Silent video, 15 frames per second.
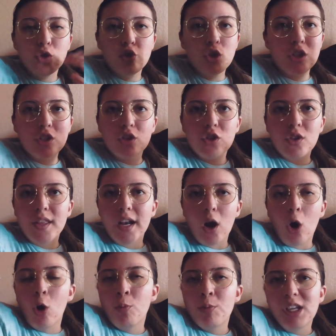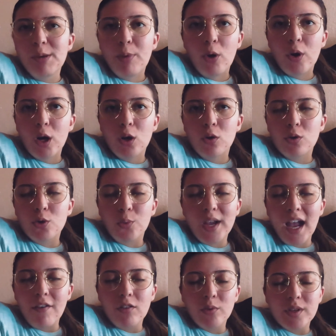just so that Home Depot knows we
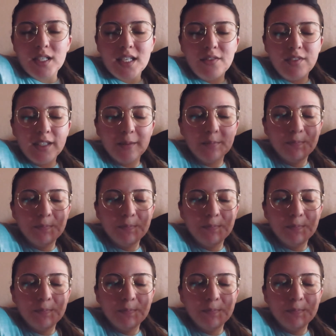haven't received it.